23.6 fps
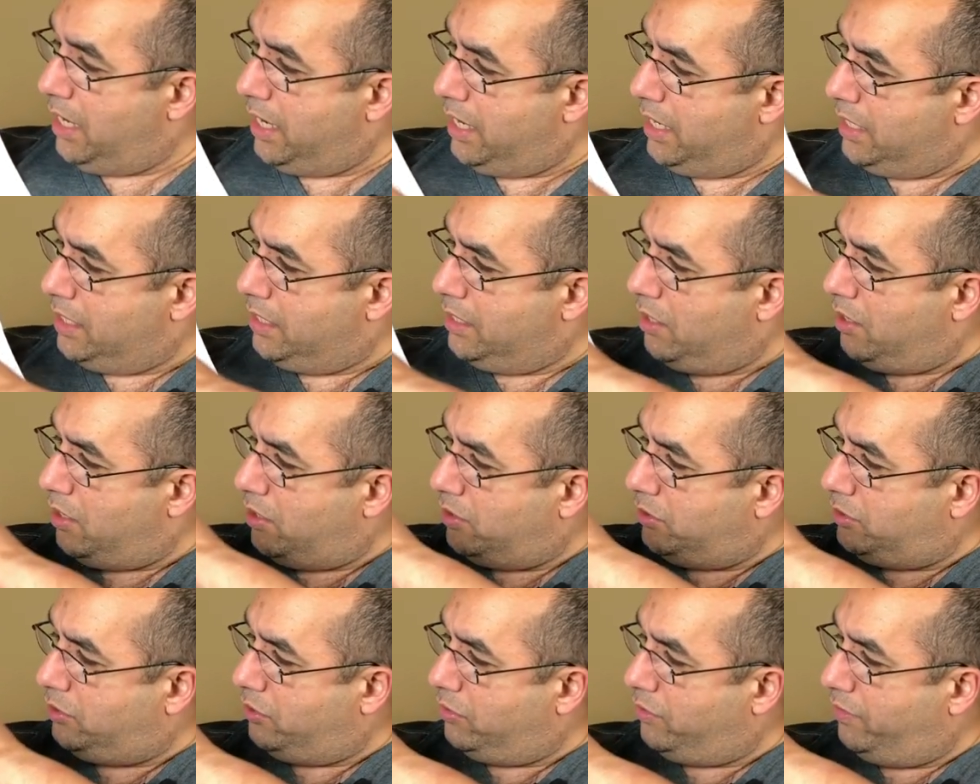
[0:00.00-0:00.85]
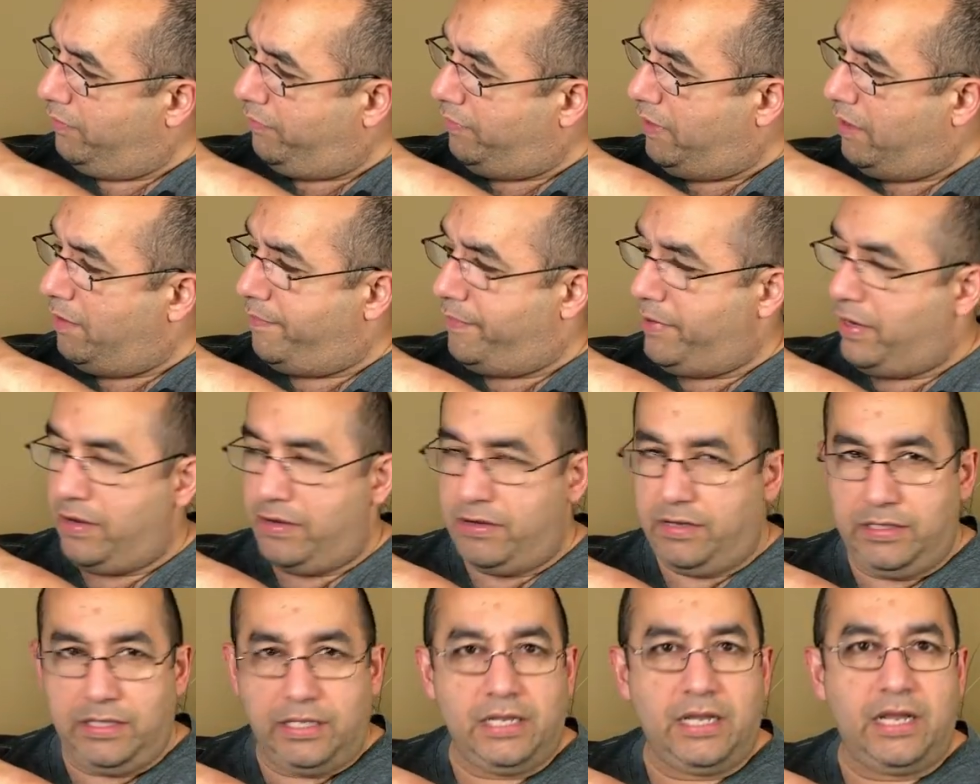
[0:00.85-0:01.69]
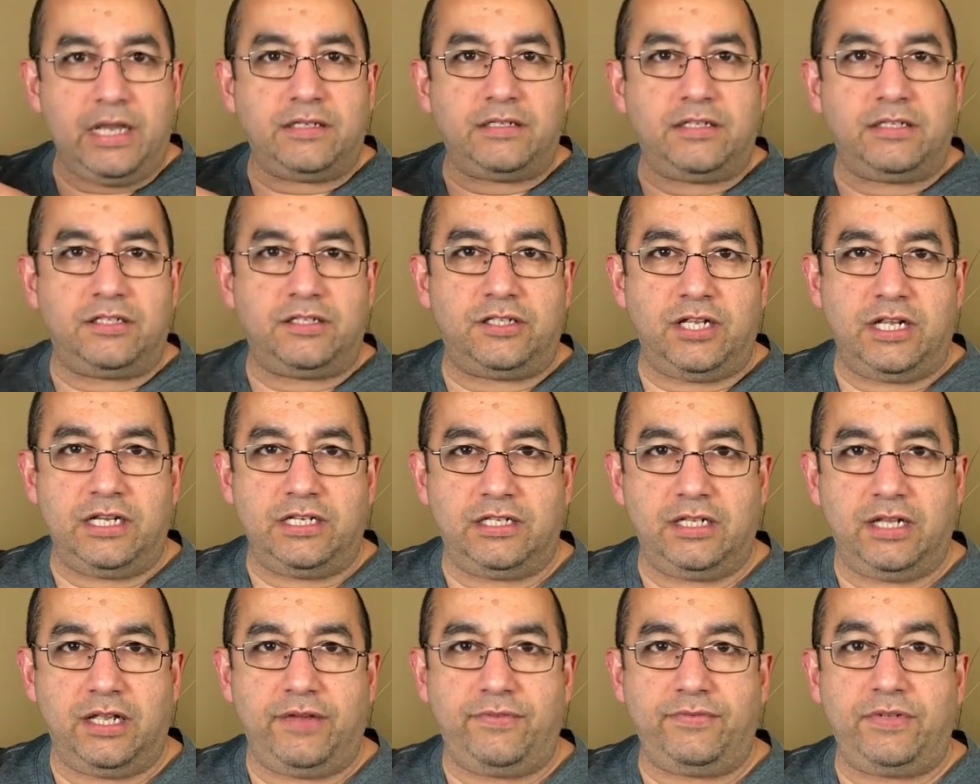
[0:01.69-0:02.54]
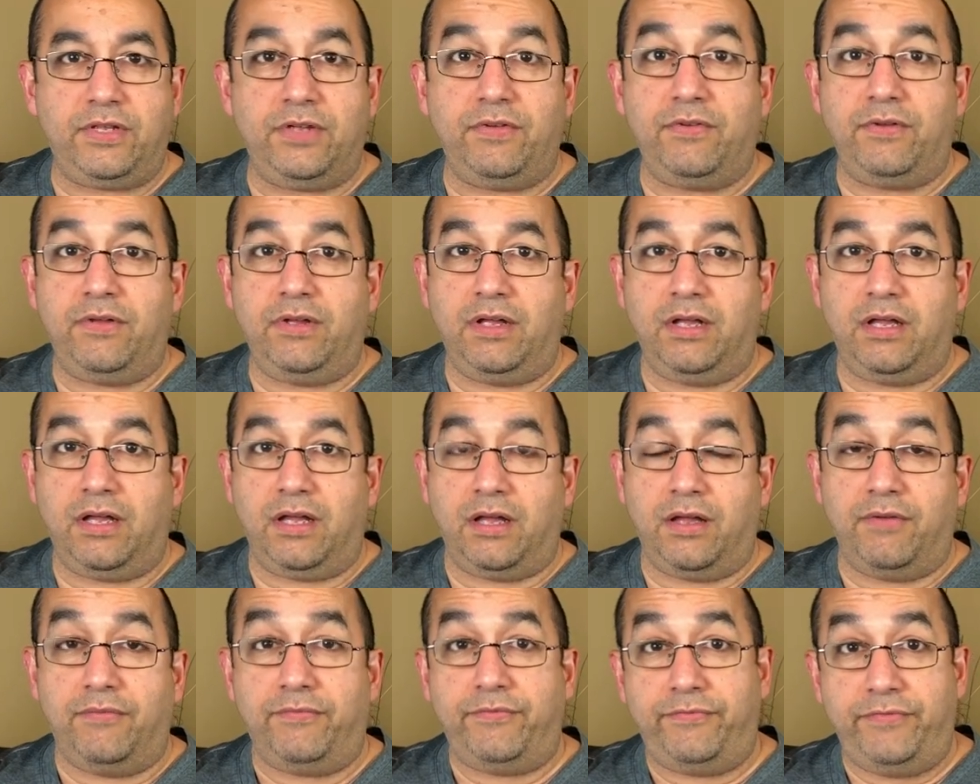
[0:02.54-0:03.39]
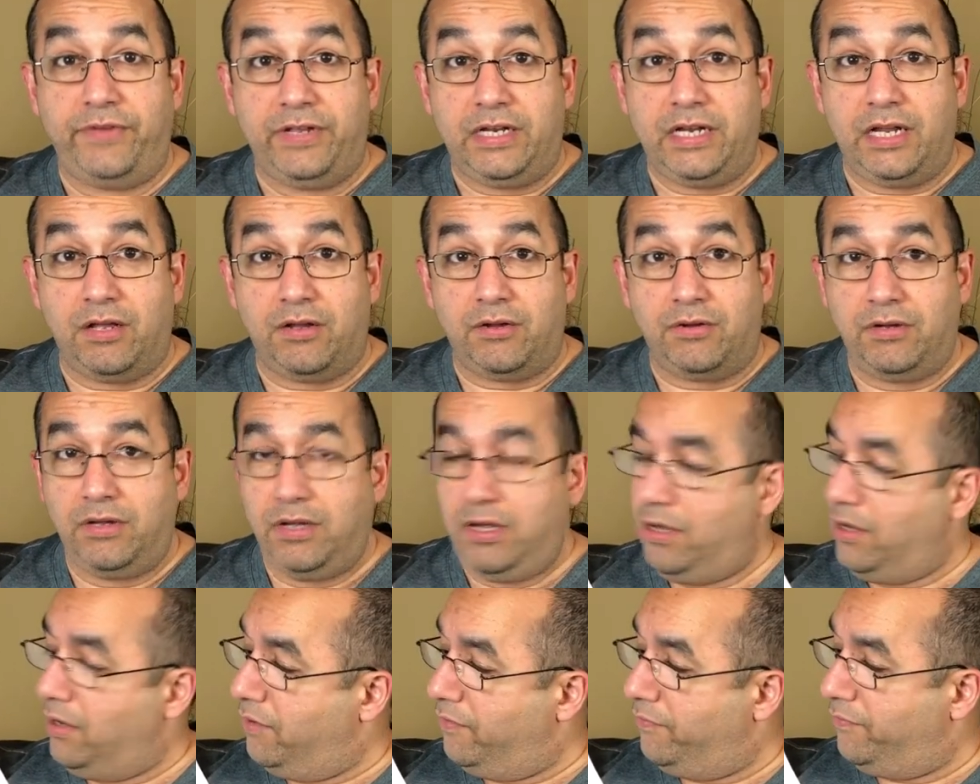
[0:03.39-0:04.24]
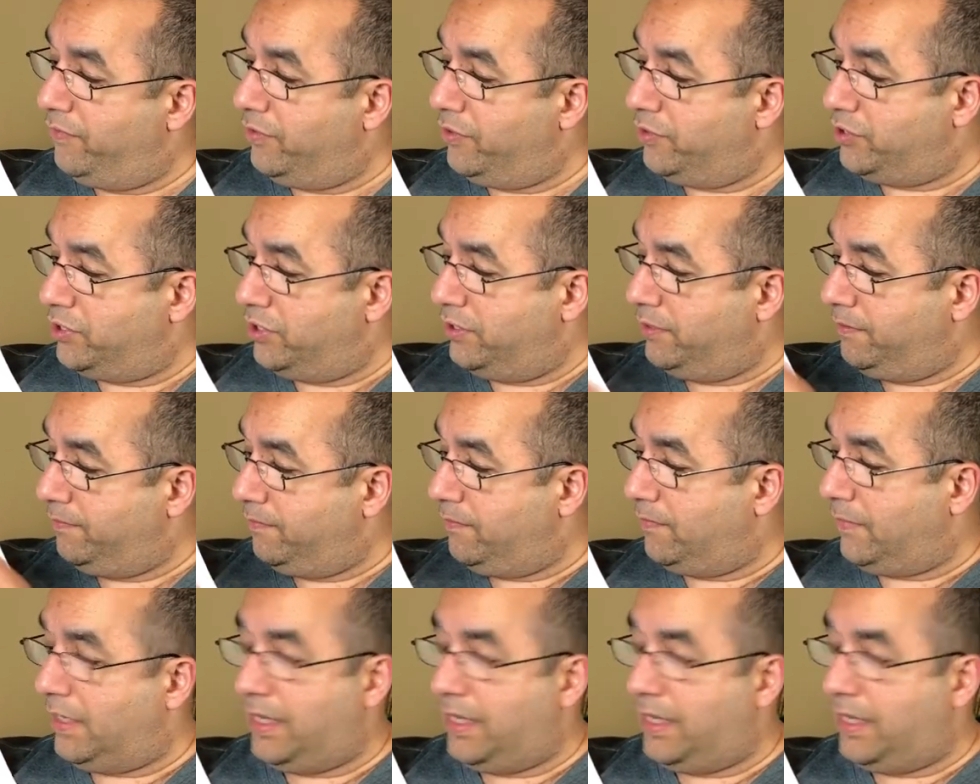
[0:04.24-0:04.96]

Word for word: and also if they appeared in the Exit Stage Left uh, video version.